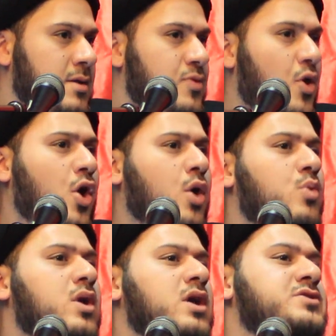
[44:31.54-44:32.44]
The
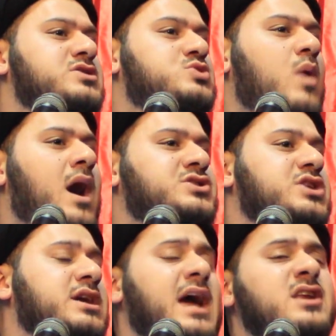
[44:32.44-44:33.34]
whole world is
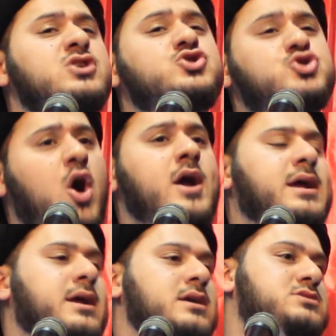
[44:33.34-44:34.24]
watching and
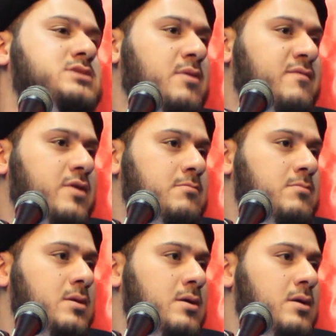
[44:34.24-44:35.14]
enjoying it, some of
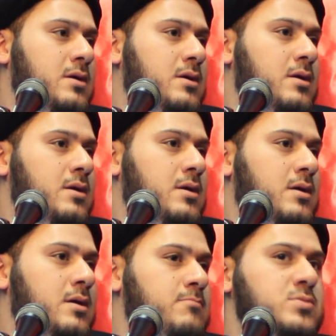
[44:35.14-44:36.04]
them.
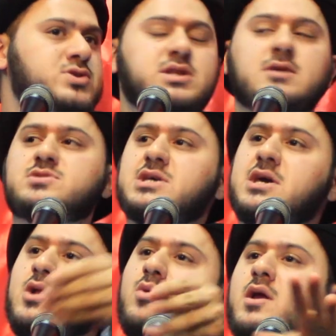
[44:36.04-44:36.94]
Muslims
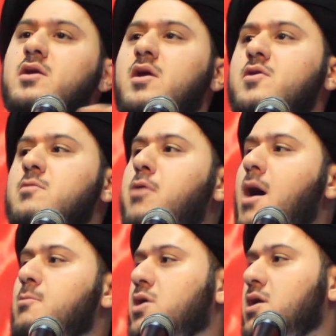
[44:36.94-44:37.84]
kill one another,
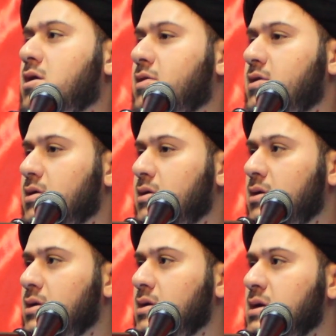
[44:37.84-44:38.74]
bomb one another.
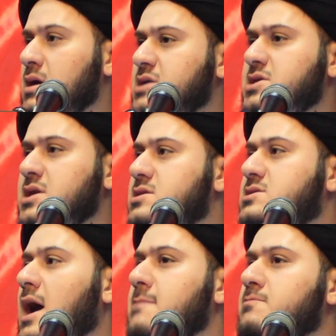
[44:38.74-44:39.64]
Isn't it
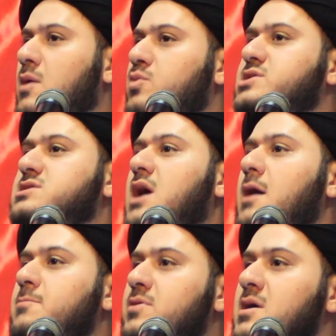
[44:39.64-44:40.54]
time that we
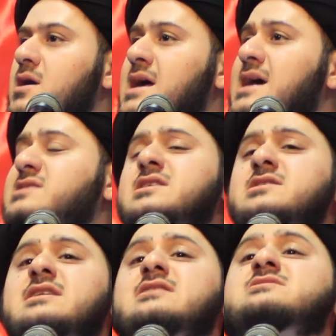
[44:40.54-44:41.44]
stop?
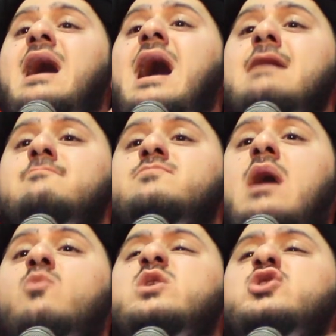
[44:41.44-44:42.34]
Isn't it time
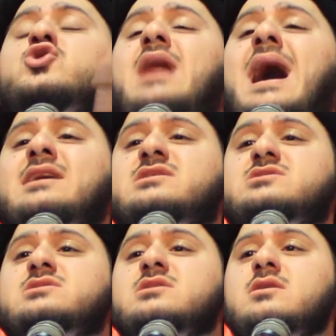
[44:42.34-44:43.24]
that we
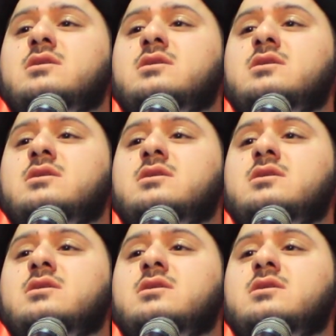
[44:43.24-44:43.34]
unite?